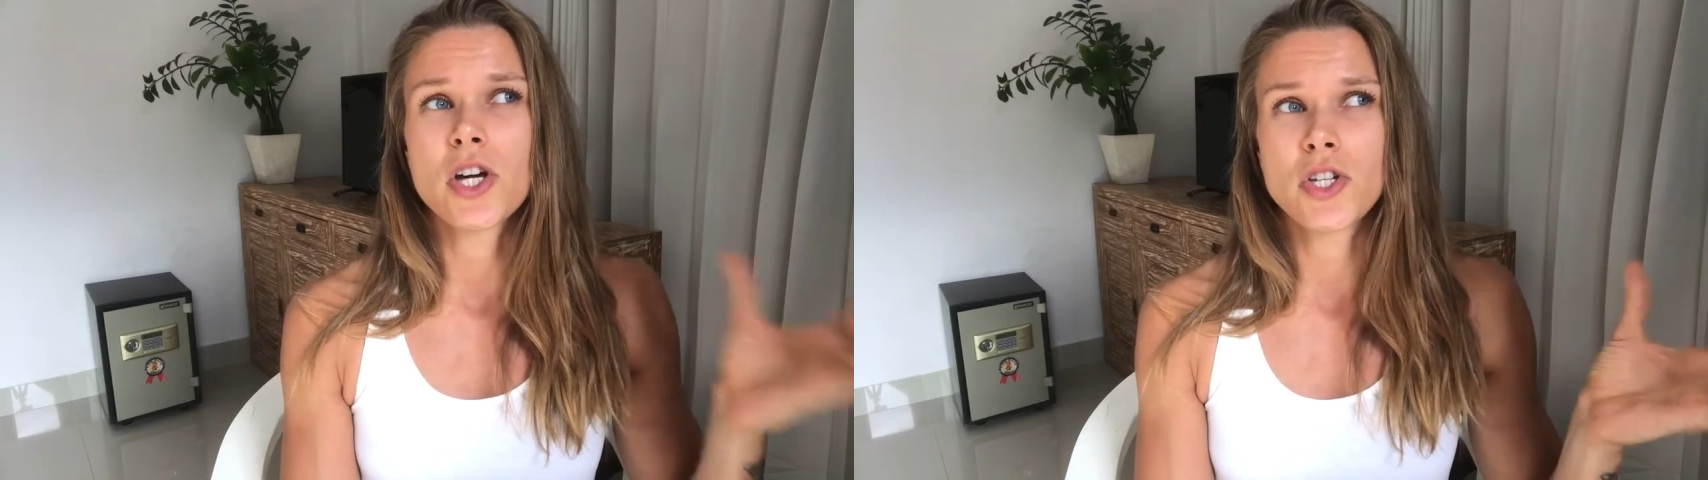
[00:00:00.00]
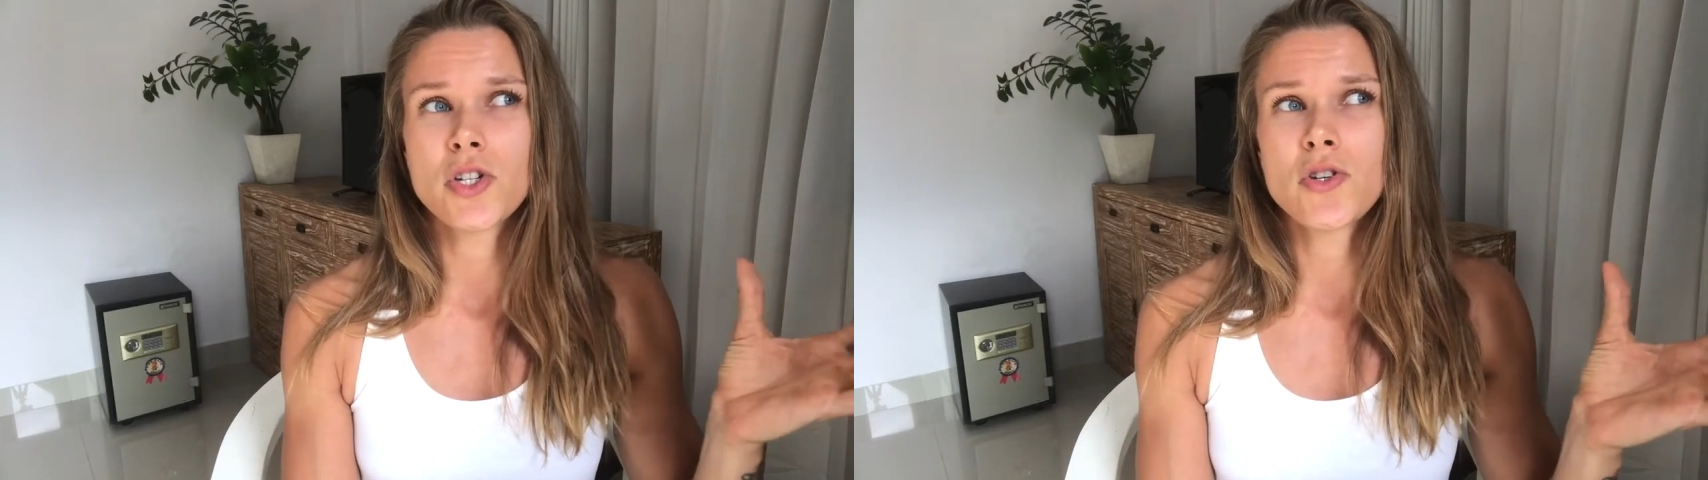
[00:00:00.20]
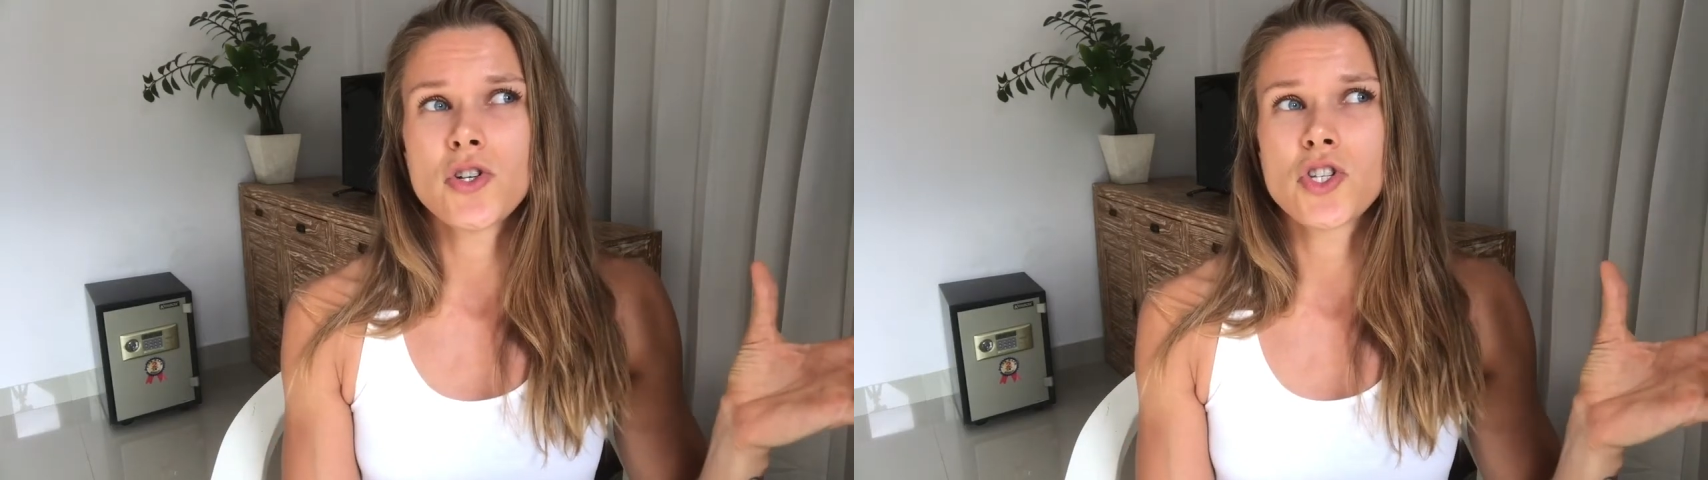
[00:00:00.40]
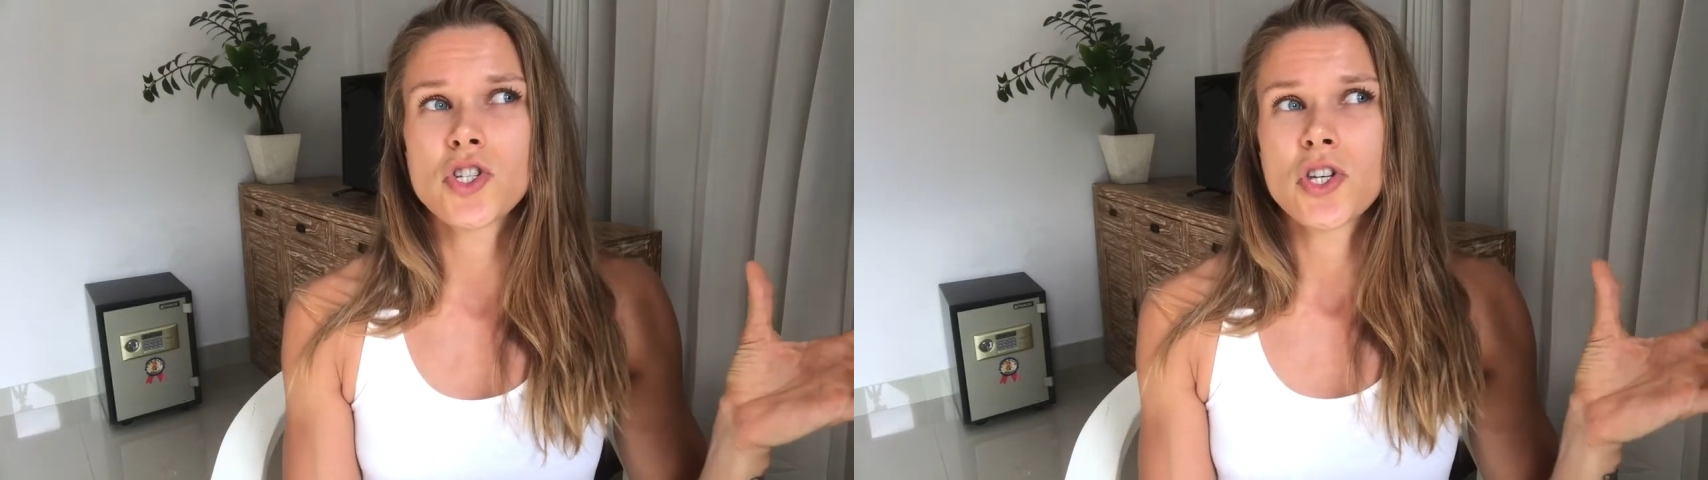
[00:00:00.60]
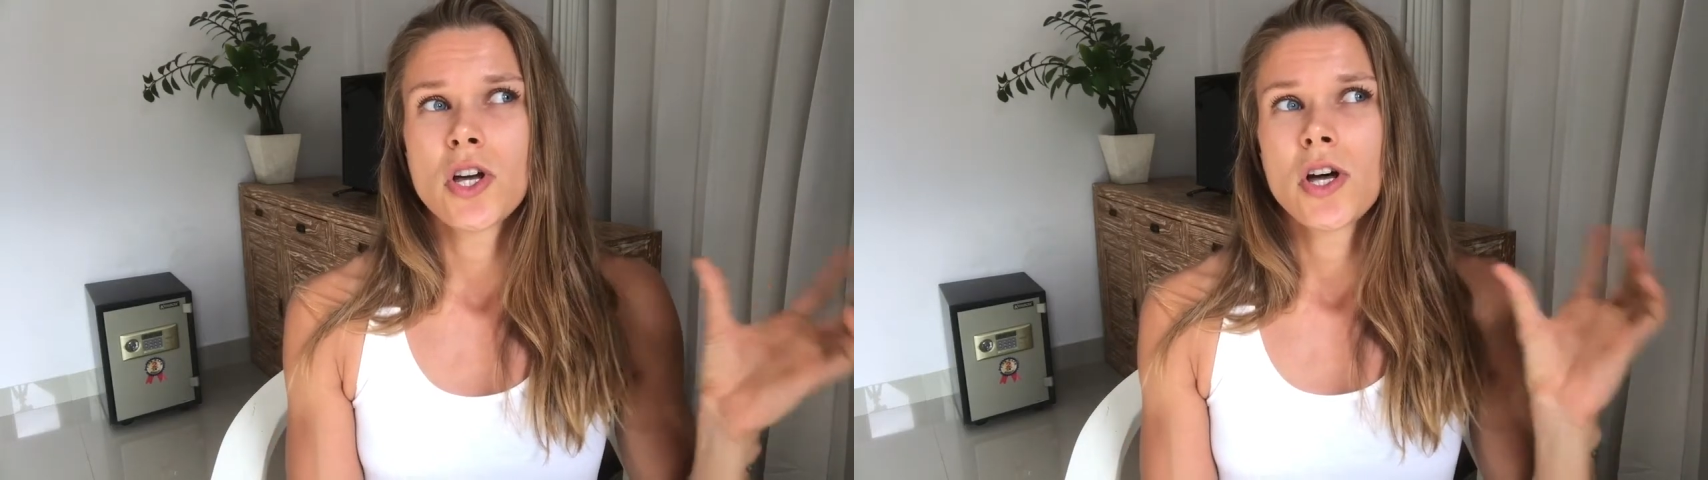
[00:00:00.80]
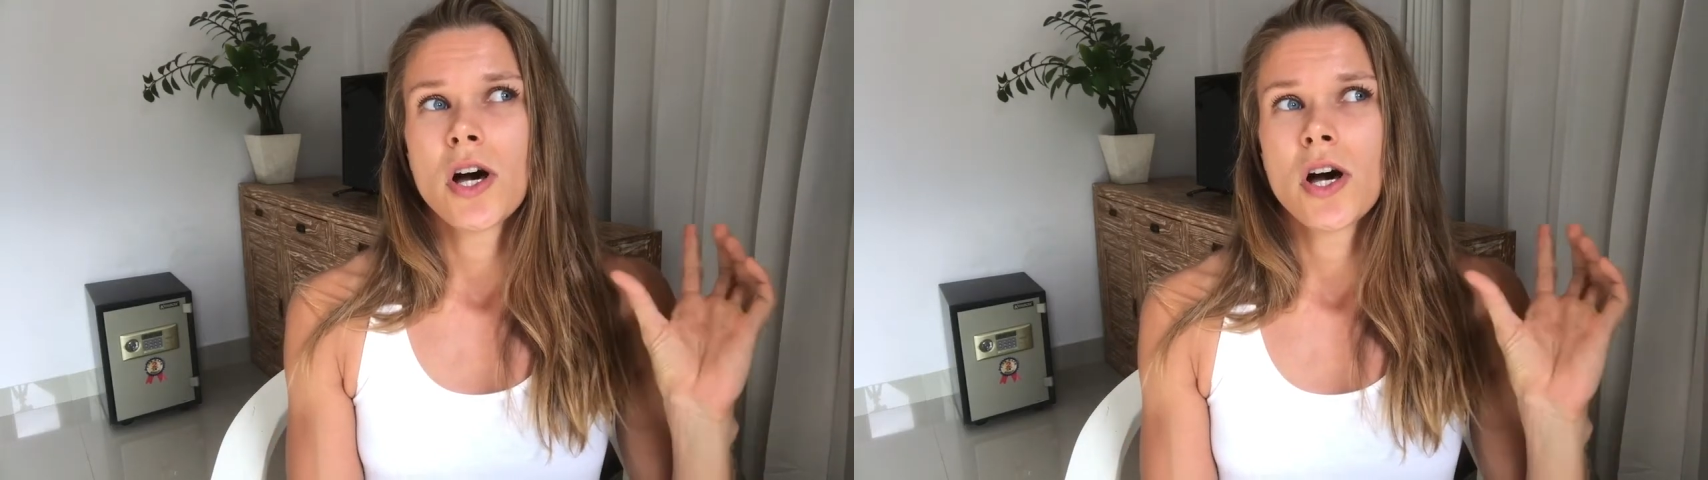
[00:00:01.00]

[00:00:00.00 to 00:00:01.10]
use